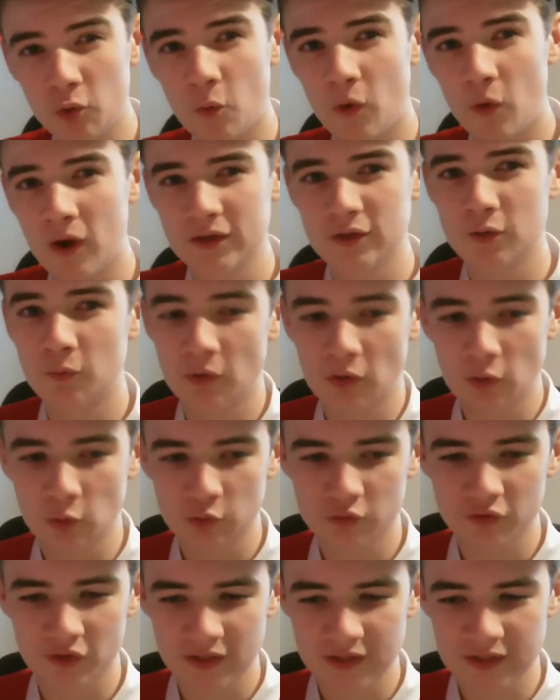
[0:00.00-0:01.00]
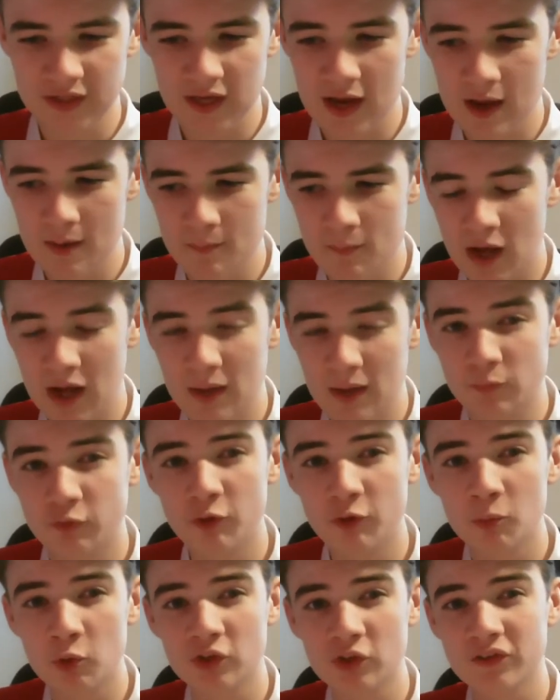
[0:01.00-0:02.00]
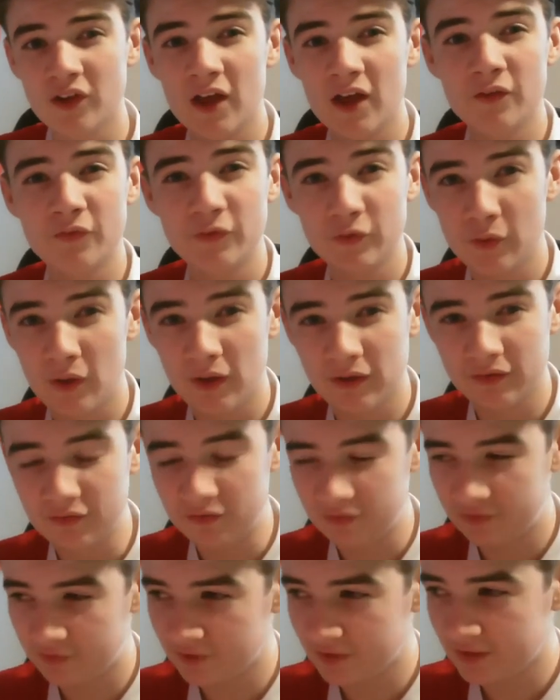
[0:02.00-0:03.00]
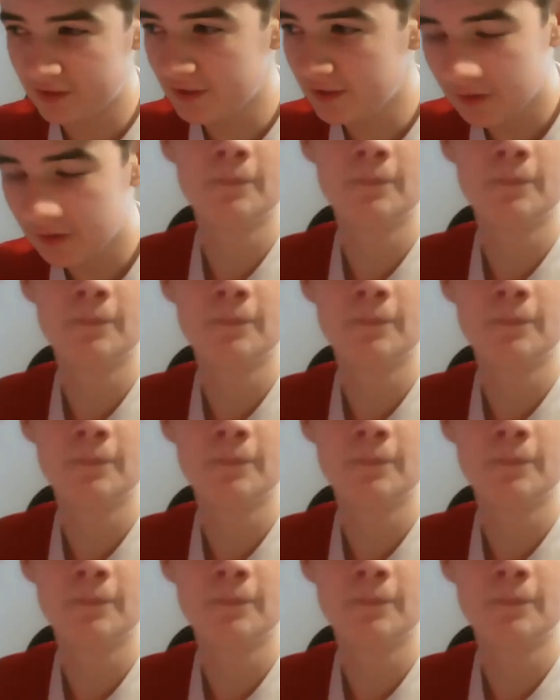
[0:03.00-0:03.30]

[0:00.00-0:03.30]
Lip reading: quite know what it looks like yet, but I'm super excited for you guys to see.